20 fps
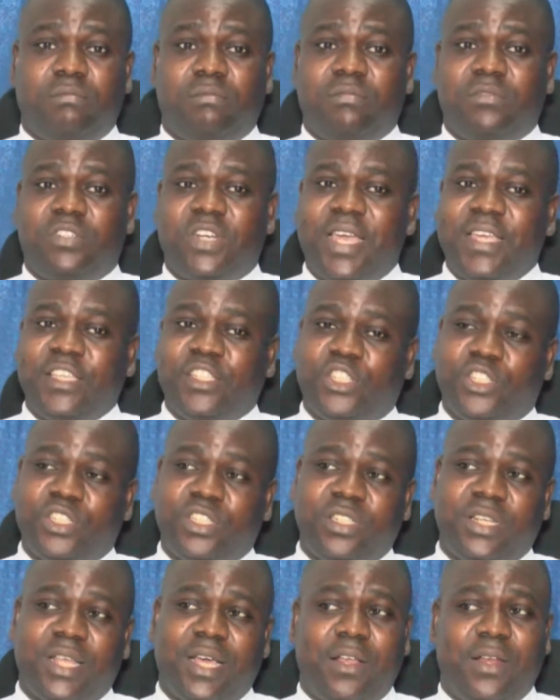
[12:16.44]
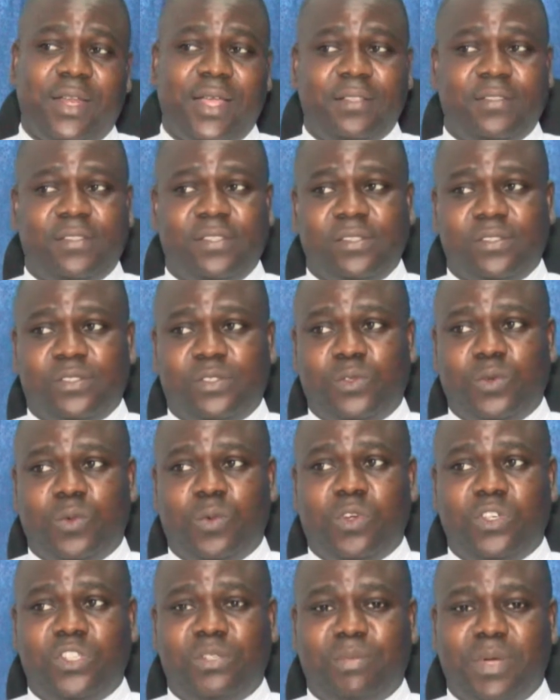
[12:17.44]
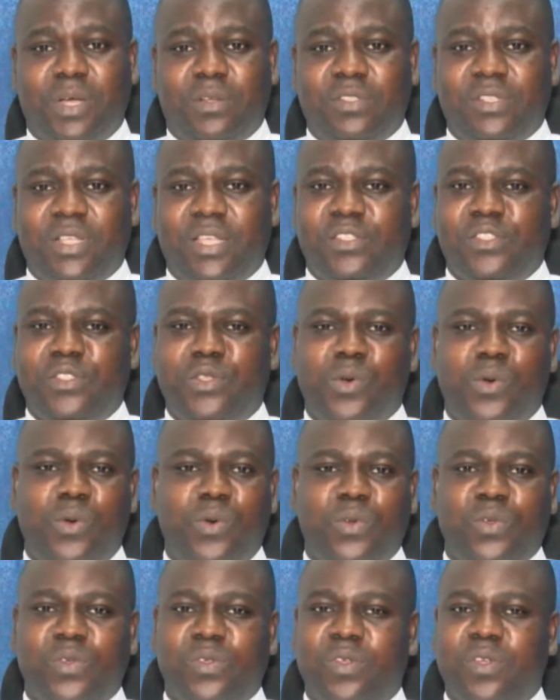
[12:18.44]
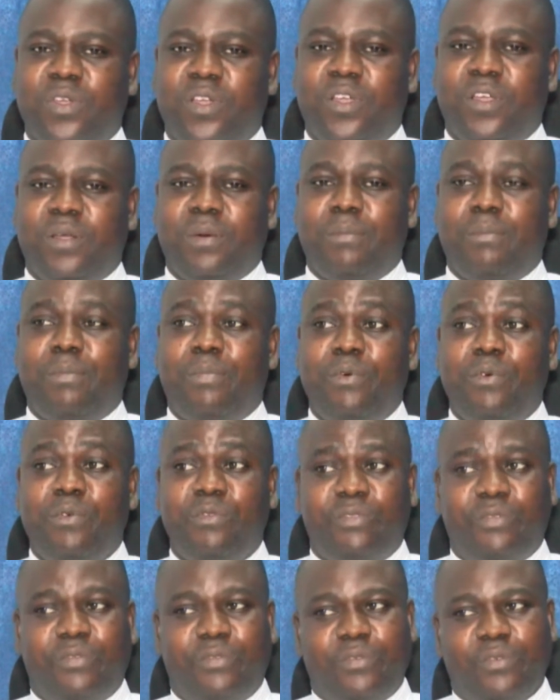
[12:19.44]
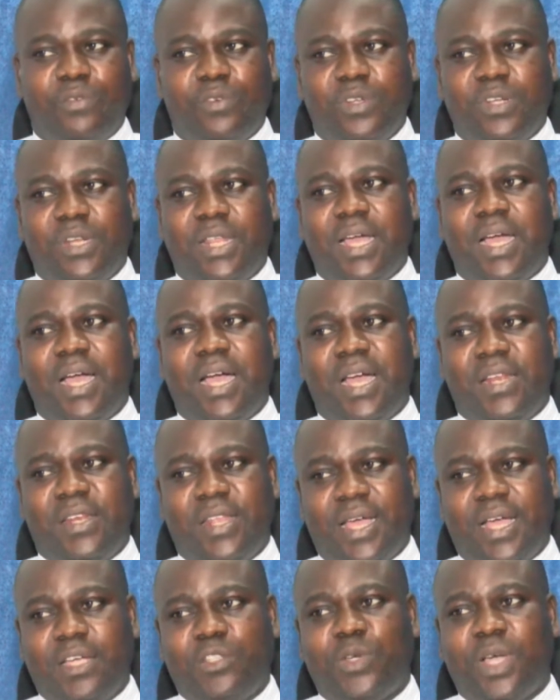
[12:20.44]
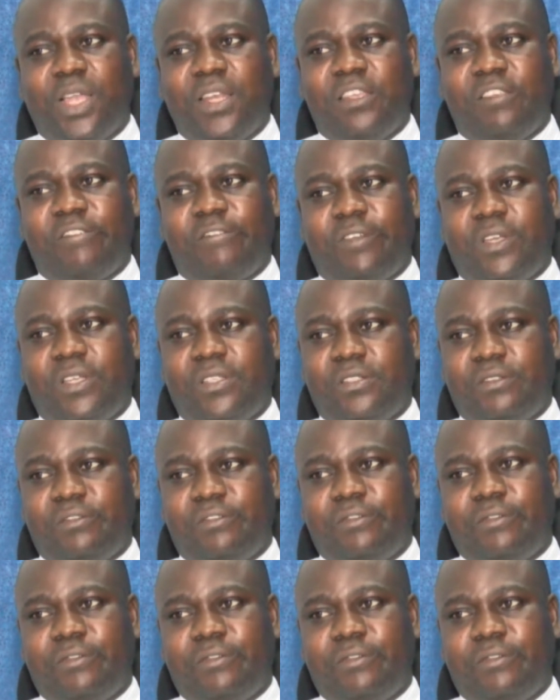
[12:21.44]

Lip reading: dry gin and other things to wash mouth. There's no proof that they're actually effective.